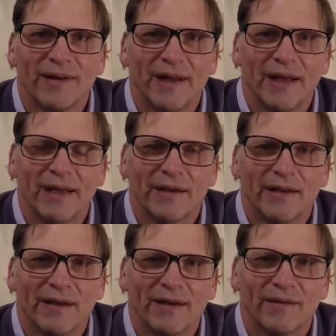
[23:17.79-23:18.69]

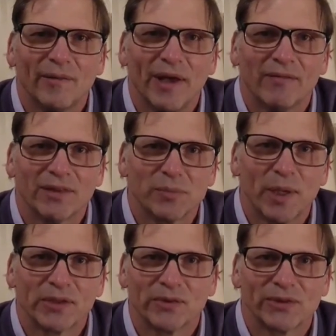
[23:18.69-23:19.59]
And uh, we have a
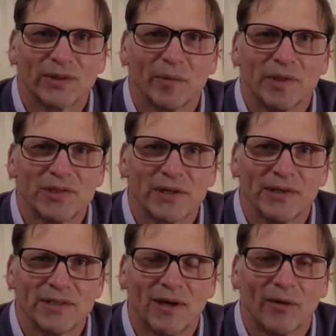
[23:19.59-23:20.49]
special sermon
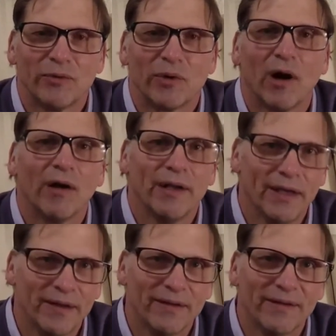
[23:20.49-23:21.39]
series called Drawn
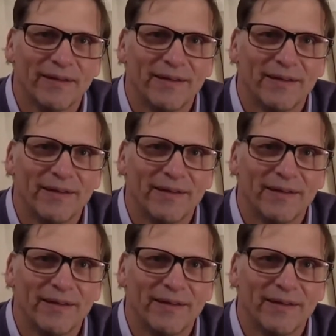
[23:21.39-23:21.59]
In,